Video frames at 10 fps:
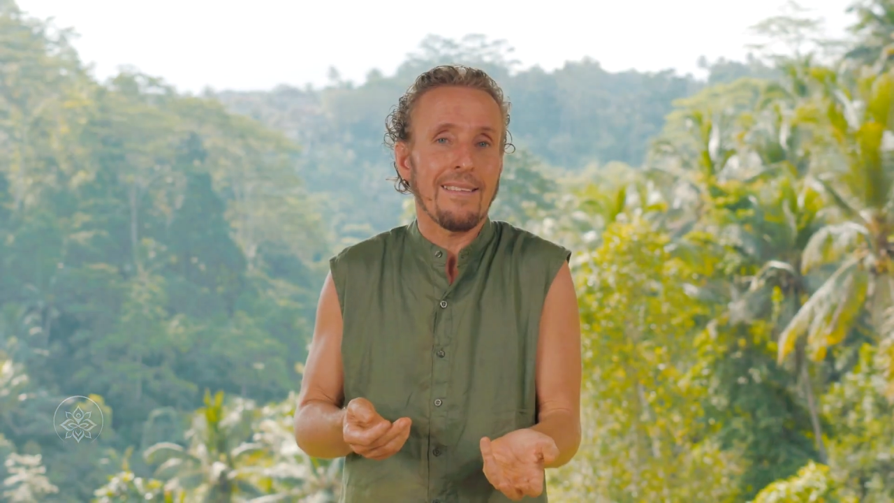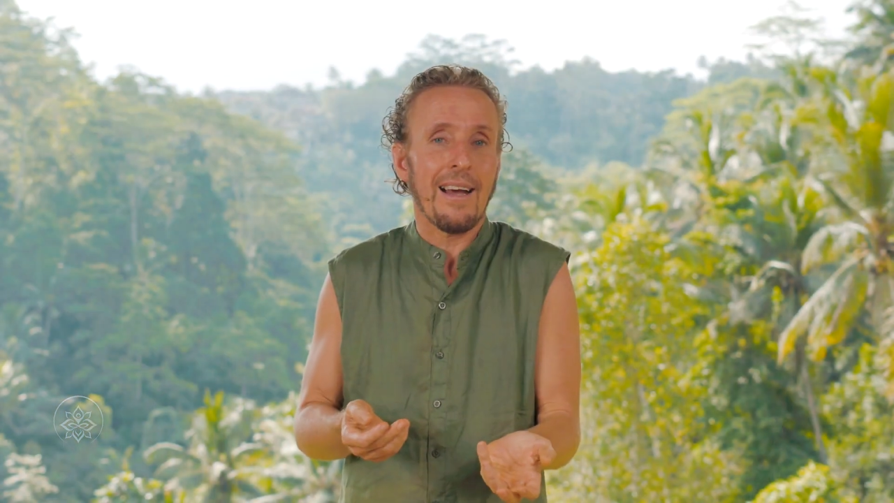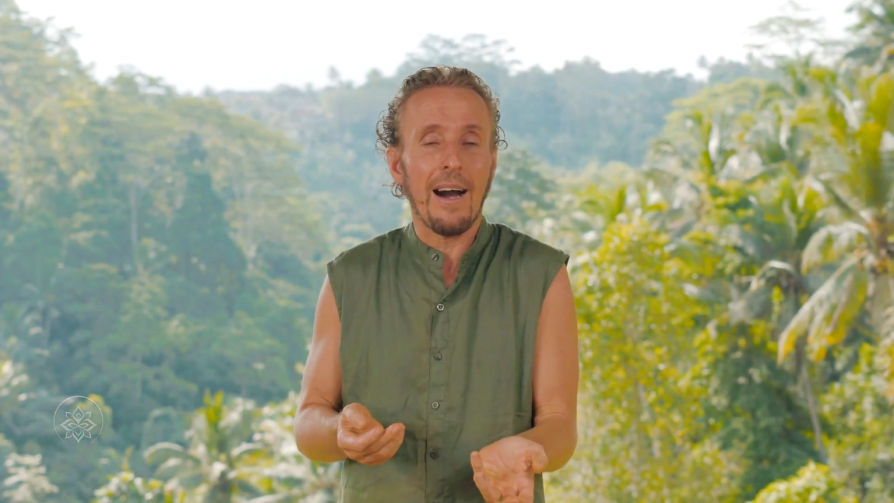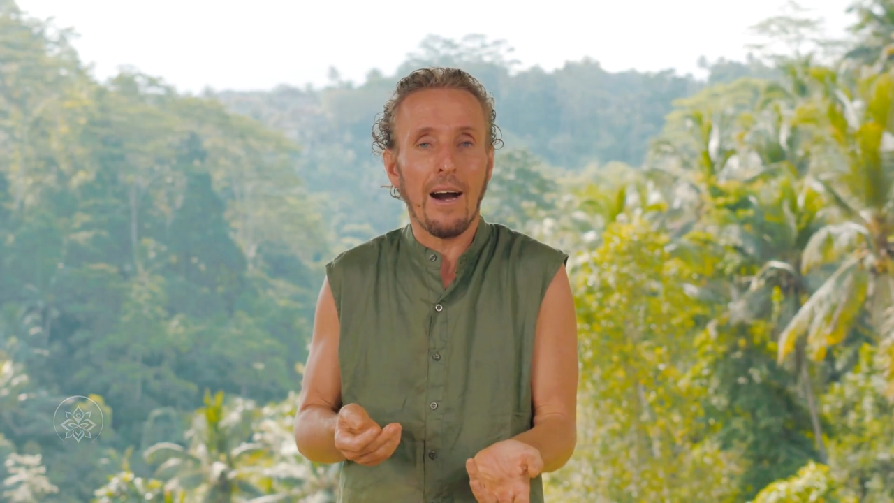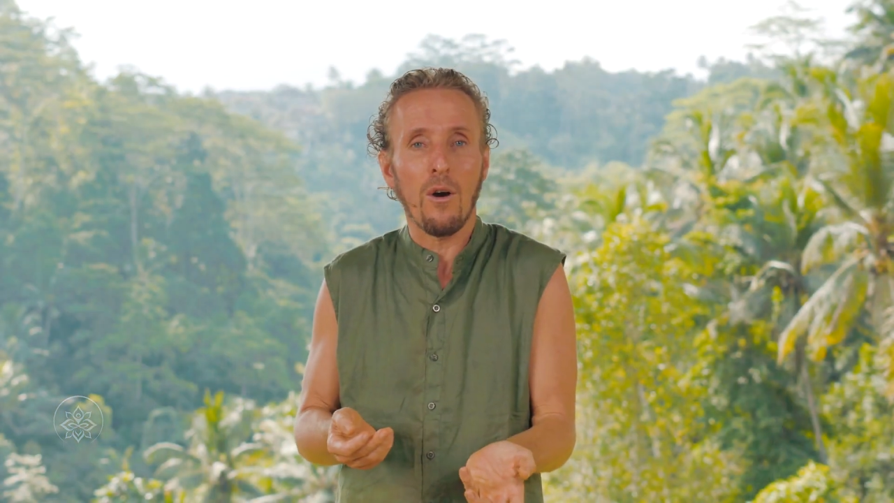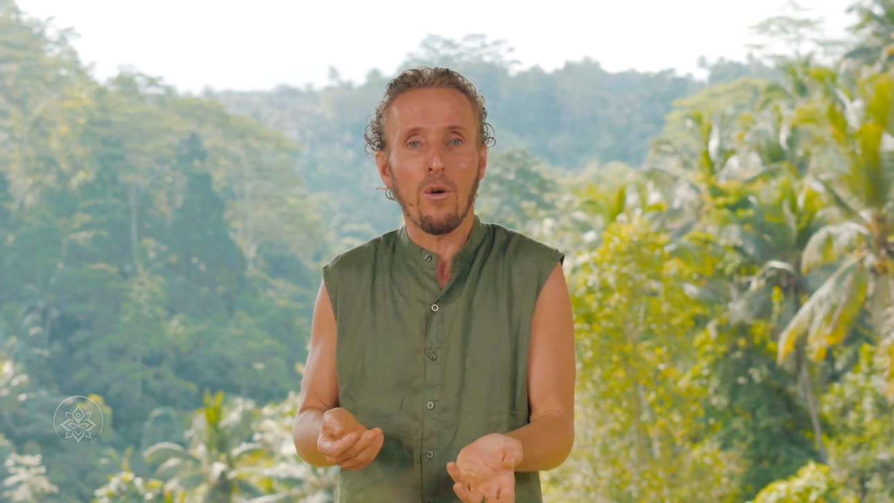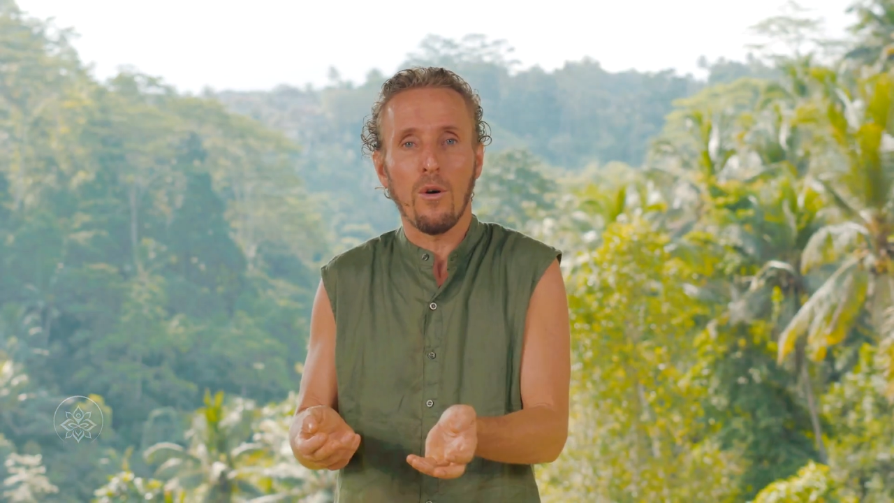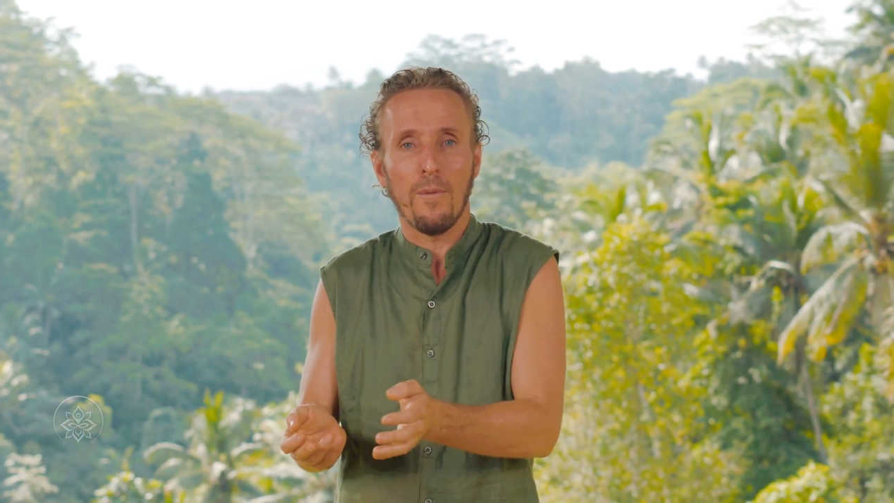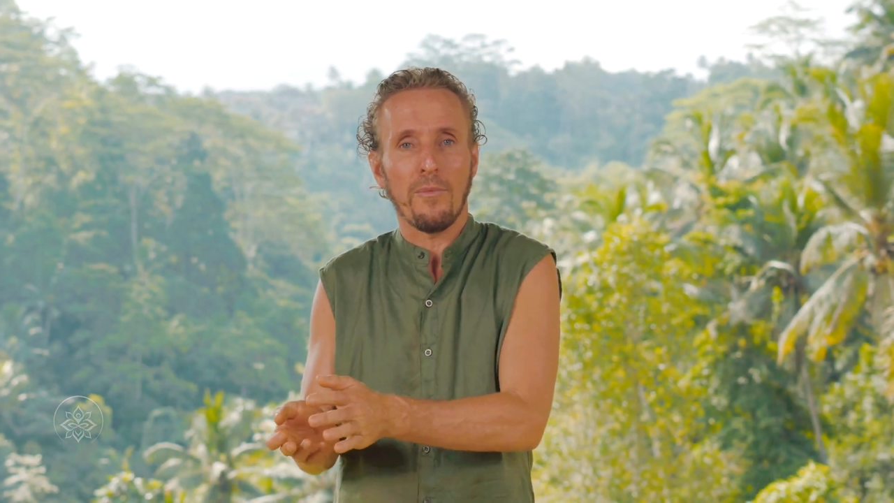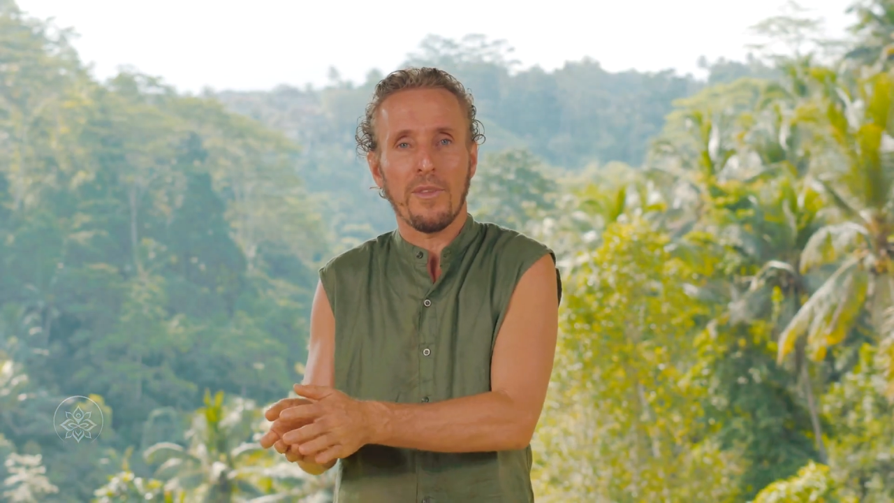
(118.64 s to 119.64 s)

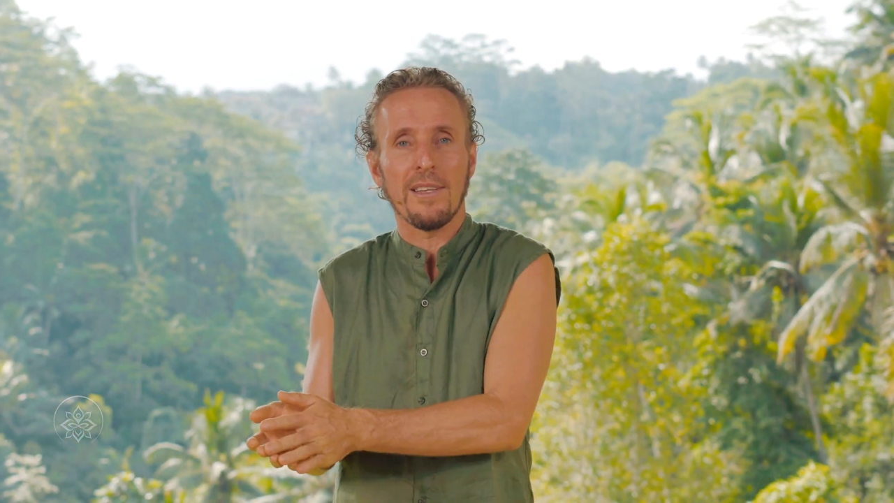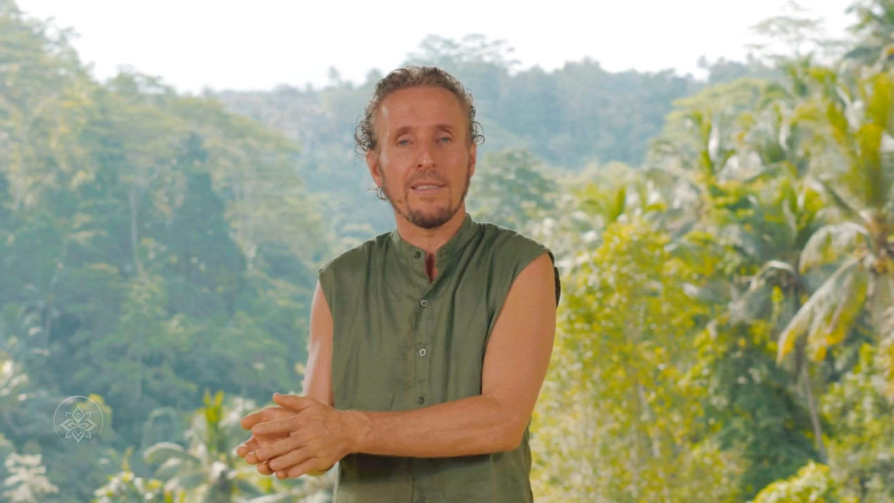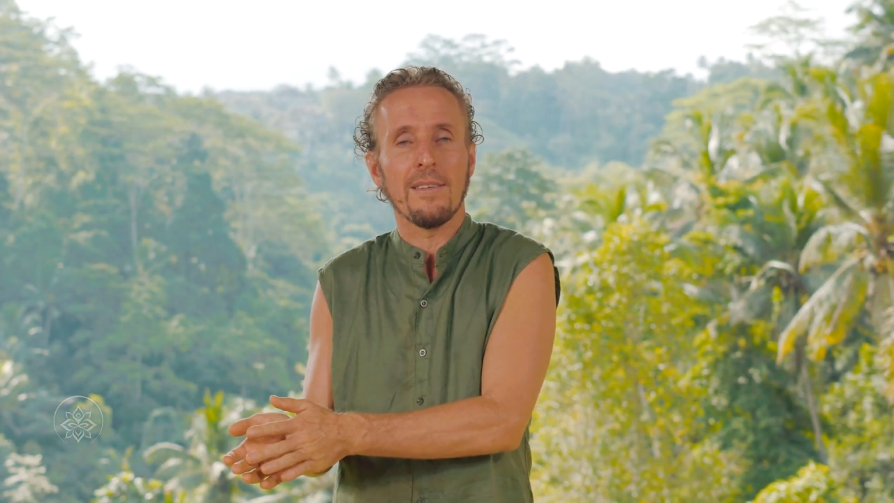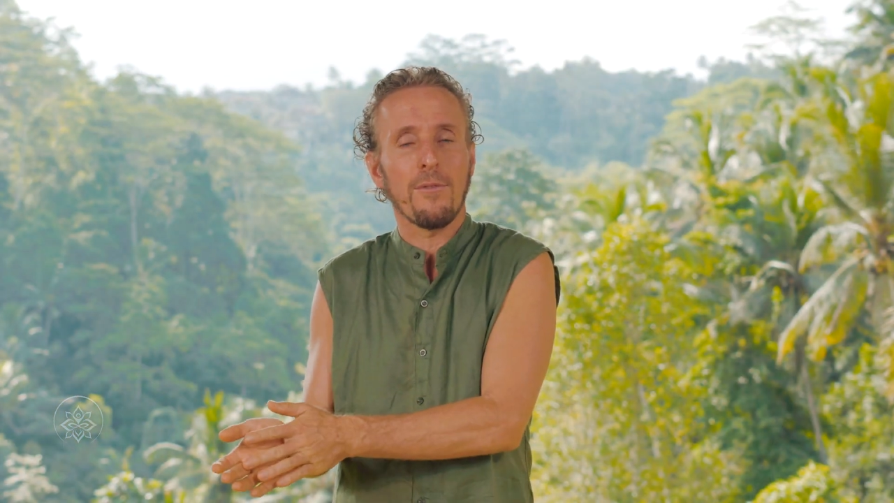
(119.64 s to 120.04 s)
how the